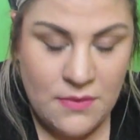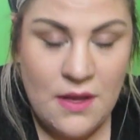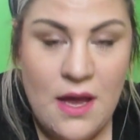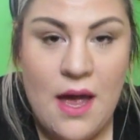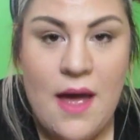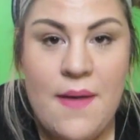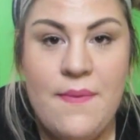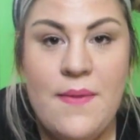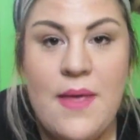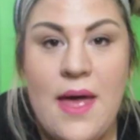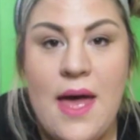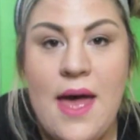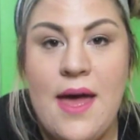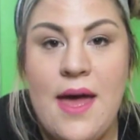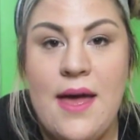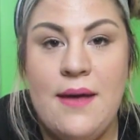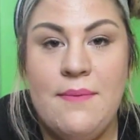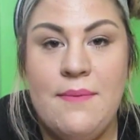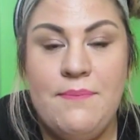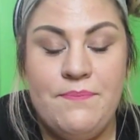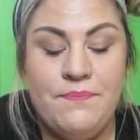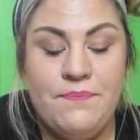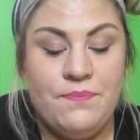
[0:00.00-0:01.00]
And
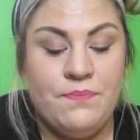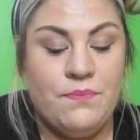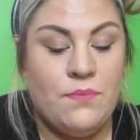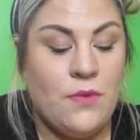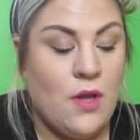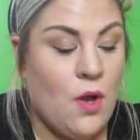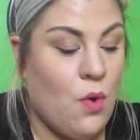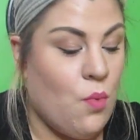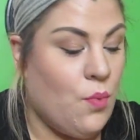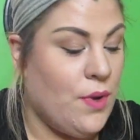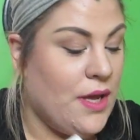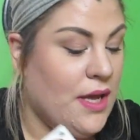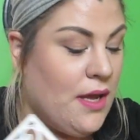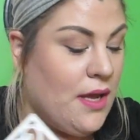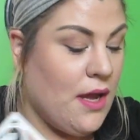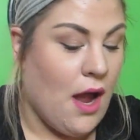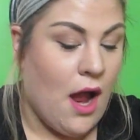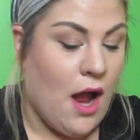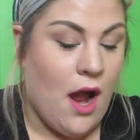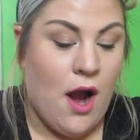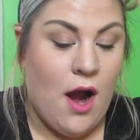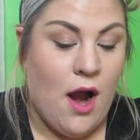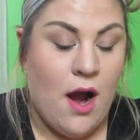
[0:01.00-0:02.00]
then we
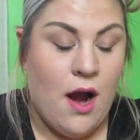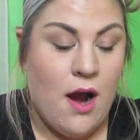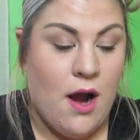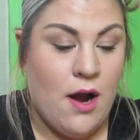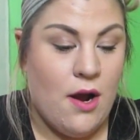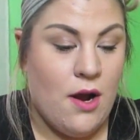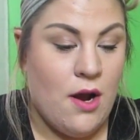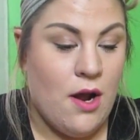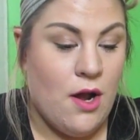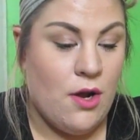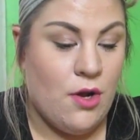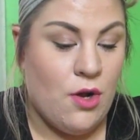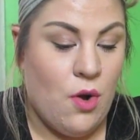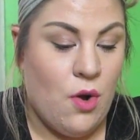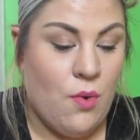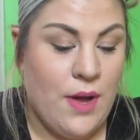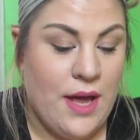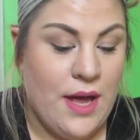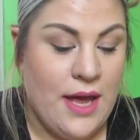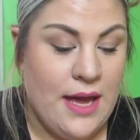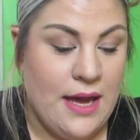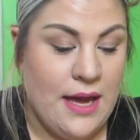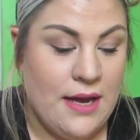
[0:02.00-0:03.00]
are
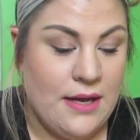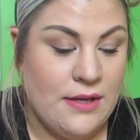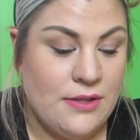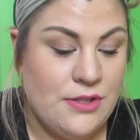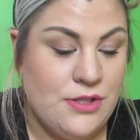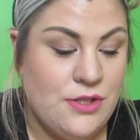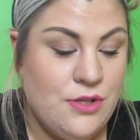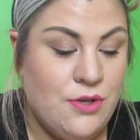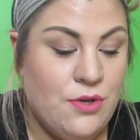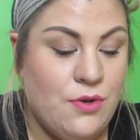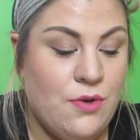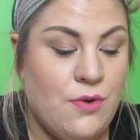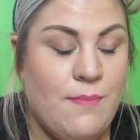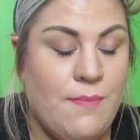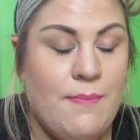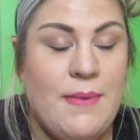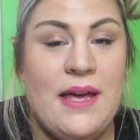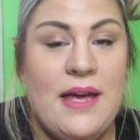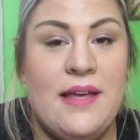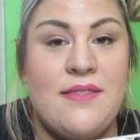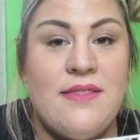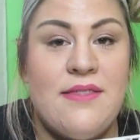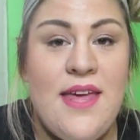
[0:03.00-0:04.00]
going to
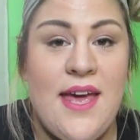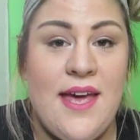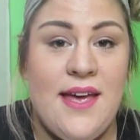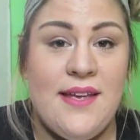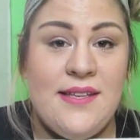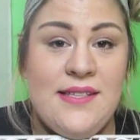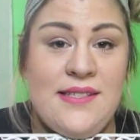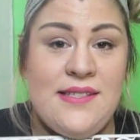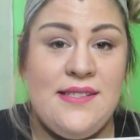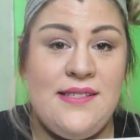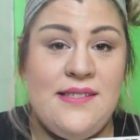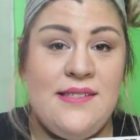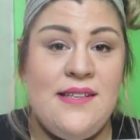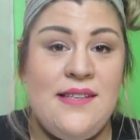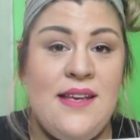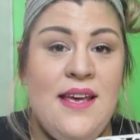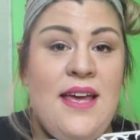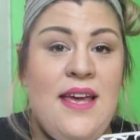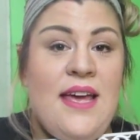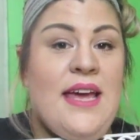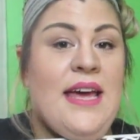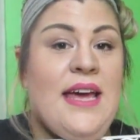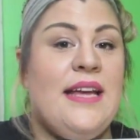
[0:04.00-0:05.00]
make this
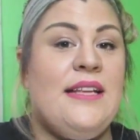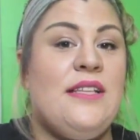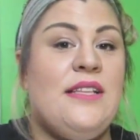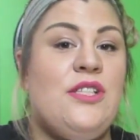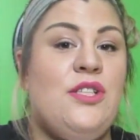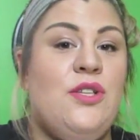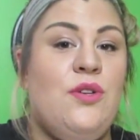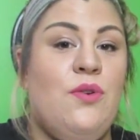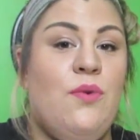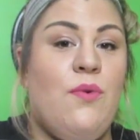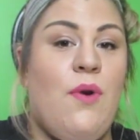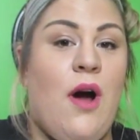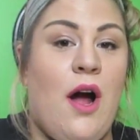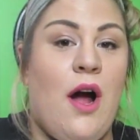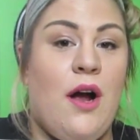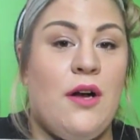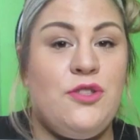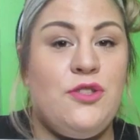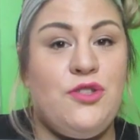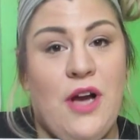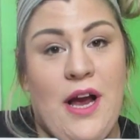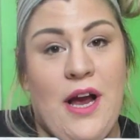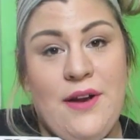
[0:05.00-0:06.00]
into
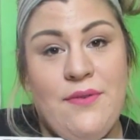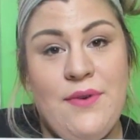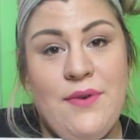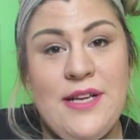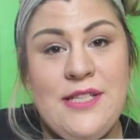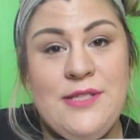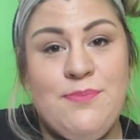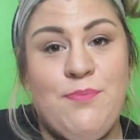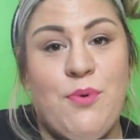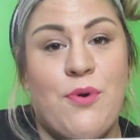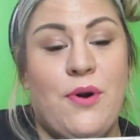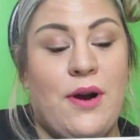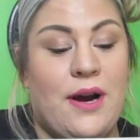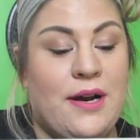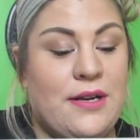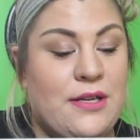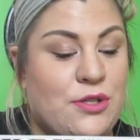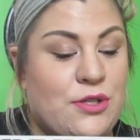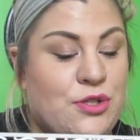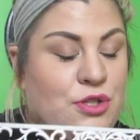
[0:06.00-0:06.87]
our dry erase board.